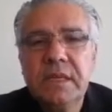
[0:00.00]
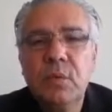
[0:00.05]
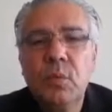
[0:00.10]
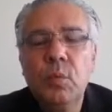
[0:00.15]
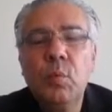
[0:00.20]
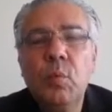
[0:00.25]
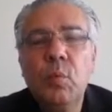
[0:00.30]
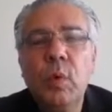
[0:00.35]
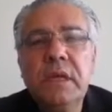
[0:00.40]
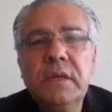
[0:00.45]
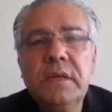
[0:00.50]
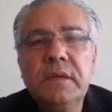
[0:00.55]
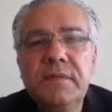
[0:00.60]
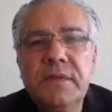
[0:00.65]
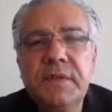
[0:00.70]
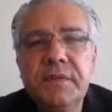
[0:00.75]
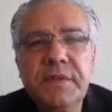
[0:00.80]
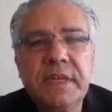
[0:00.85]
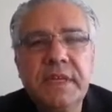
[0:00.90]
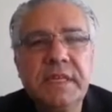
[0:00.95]
one of
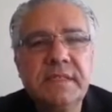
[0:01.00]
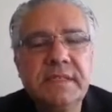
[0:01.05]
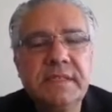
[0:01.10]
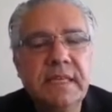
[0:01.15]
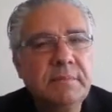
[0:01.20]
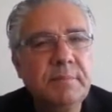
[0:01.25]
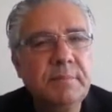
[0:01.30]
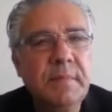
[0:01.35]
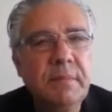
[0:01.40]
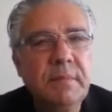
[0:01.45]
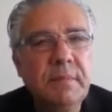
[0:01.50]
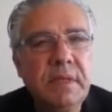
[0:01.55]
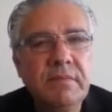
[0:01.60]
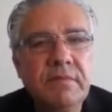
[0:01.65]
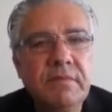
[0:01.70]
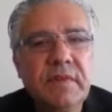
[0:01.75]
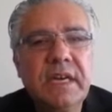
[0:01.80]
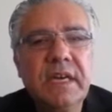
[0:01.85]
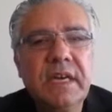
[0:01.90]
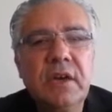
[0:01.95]
the things that may be
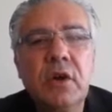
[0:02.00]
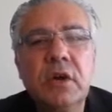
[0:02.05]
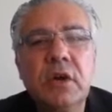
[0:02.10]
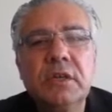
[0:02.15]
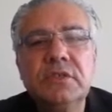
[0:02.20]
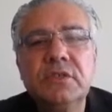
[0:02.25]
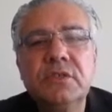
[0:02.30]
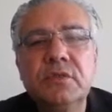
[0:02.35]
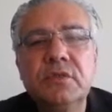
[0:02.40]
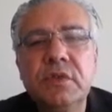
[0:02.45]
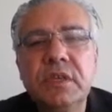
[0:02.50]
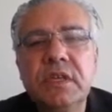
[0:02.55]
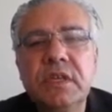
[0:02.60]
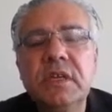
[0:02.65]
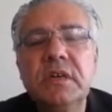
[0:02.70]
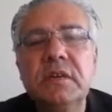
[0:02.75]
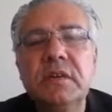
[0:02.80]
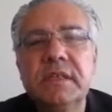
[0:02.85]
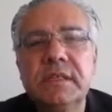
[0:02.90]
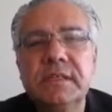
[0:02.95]
very hard to
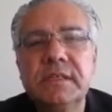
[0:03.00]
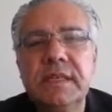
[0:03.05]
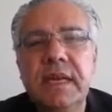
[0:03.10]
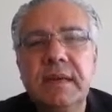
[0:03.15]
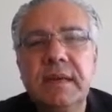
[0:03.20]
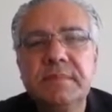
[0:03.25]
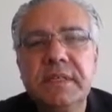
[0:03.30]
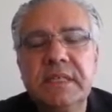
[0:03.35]
hear and accept,